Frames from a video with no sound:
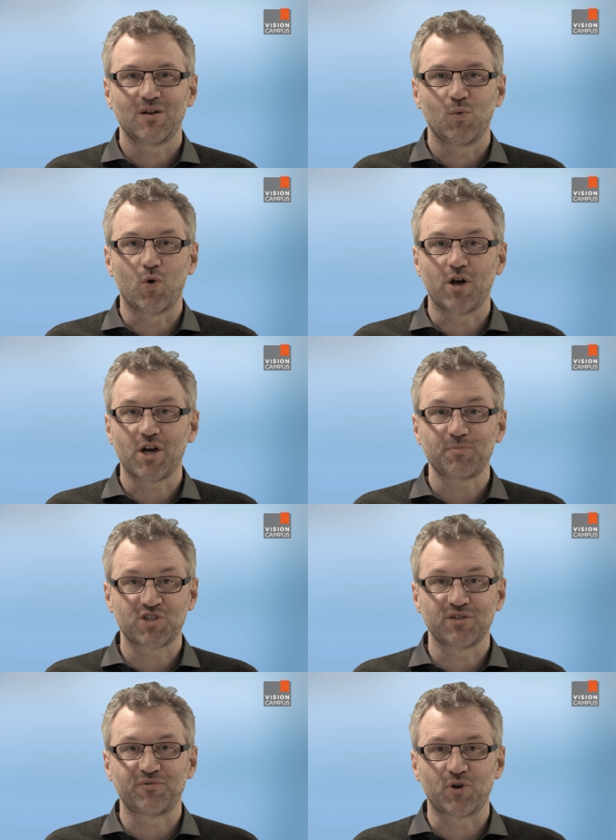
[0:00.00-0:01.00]
One
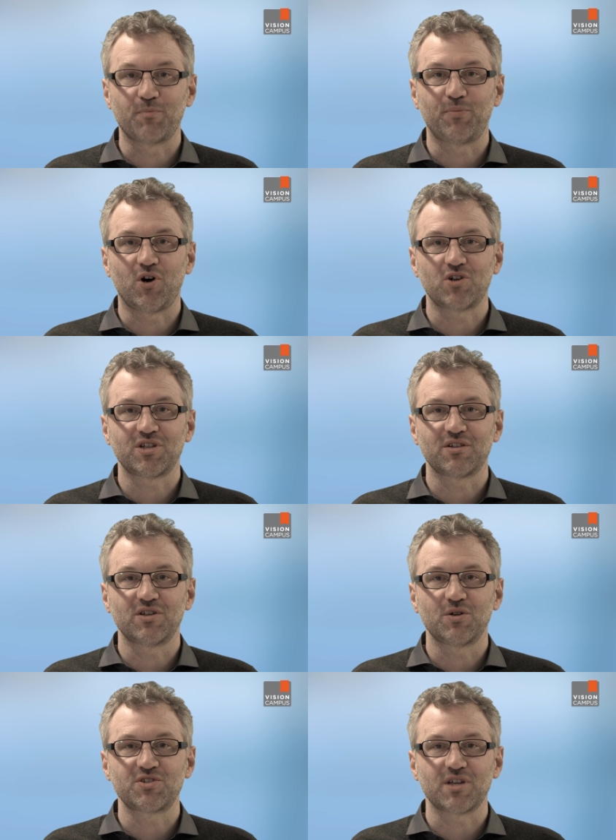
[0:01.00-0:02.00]
option for importing
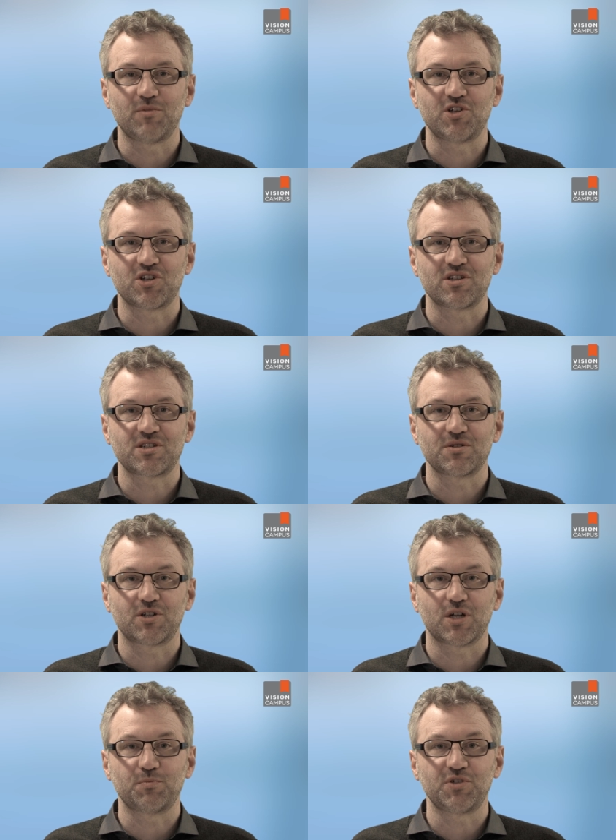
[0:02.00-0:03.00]
those images to
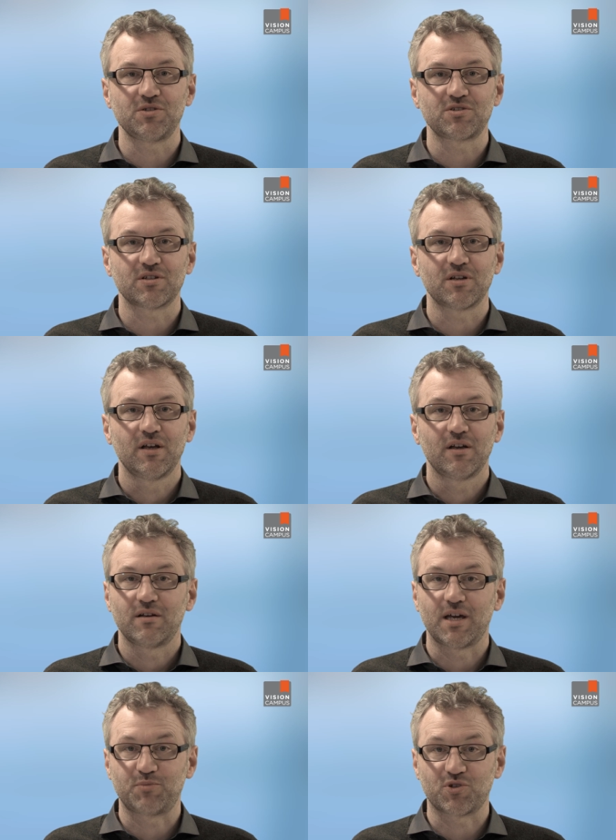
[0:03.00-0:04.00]
a computer
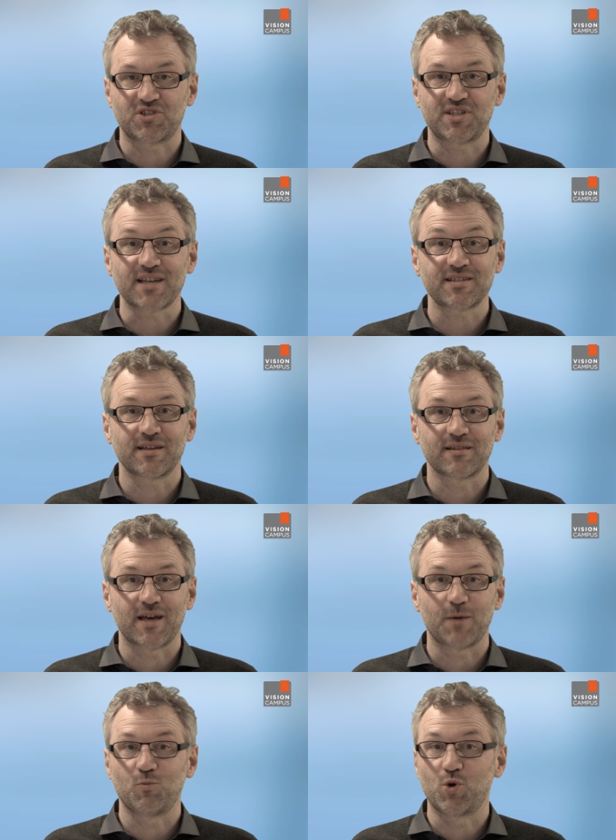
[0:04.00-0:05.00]
and processing
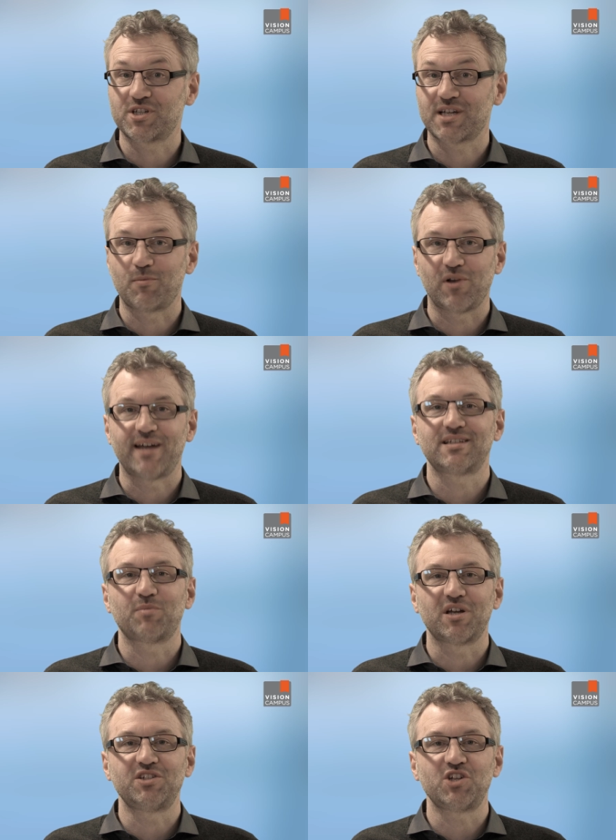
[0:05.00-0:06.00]
them would come
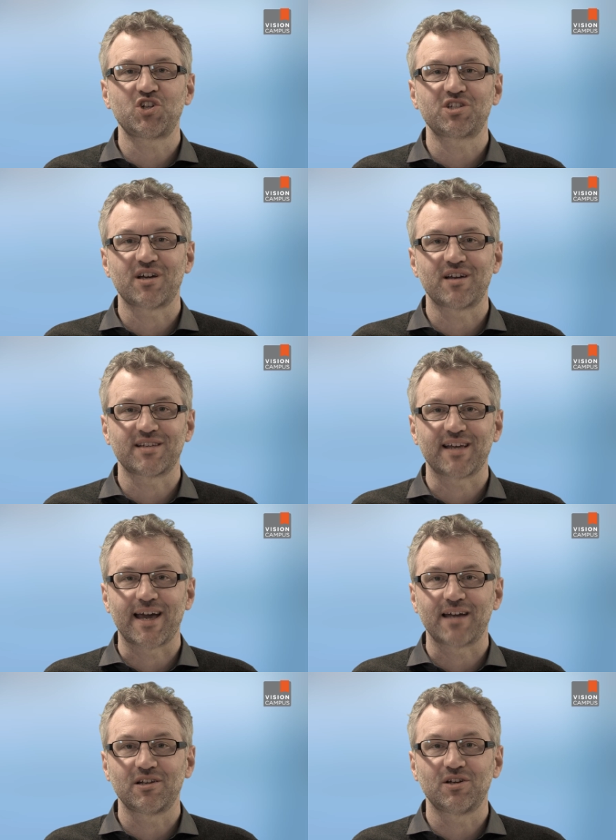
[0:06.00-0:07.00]
later by
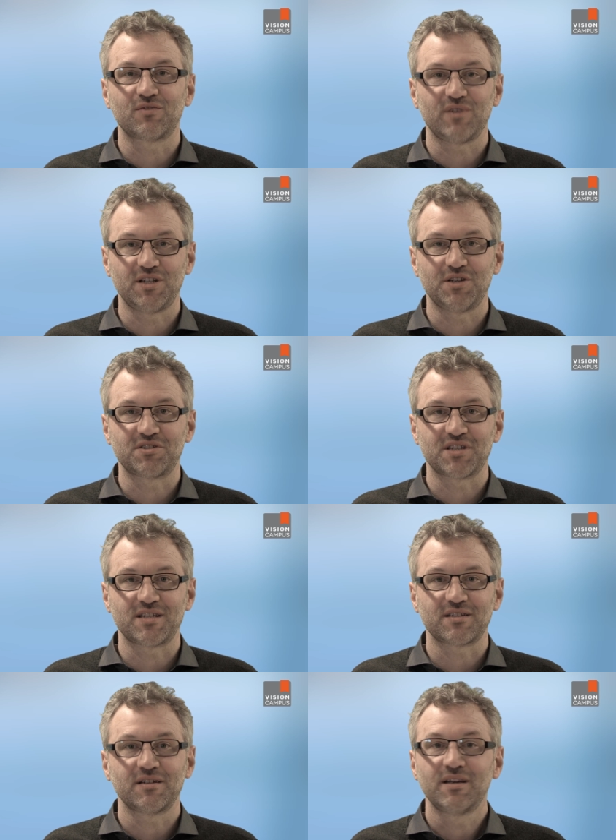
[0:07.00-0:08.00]
digitizing analog video
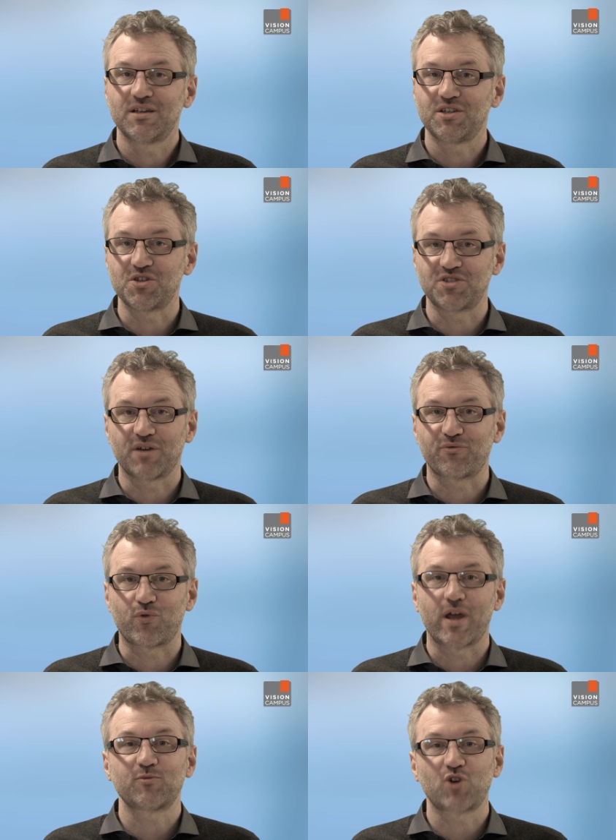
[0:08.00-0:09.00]
data using a
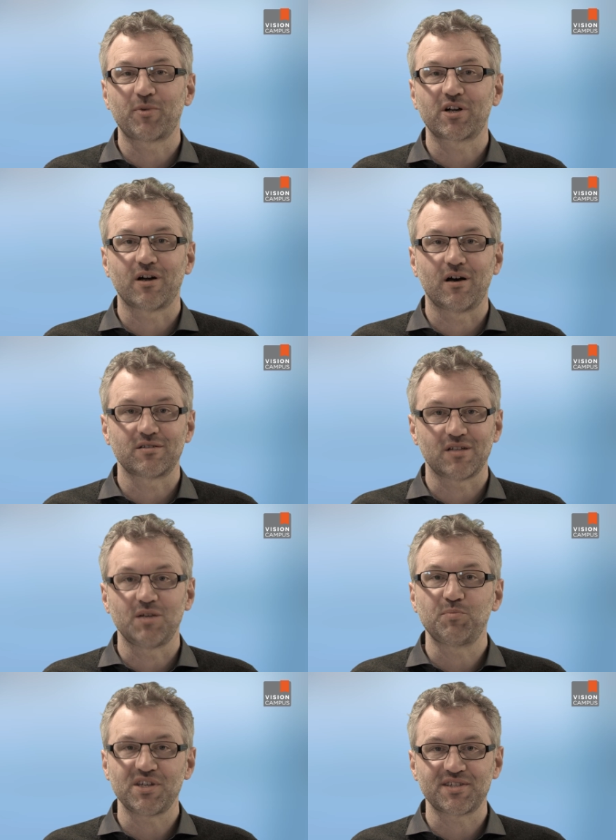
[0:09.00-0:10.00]
frame grabber card
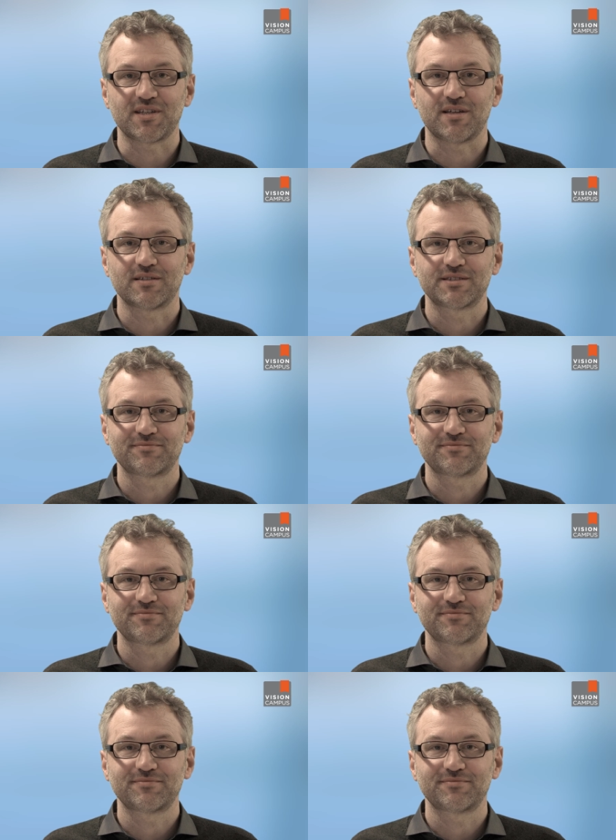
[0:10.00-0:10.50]
in a PC.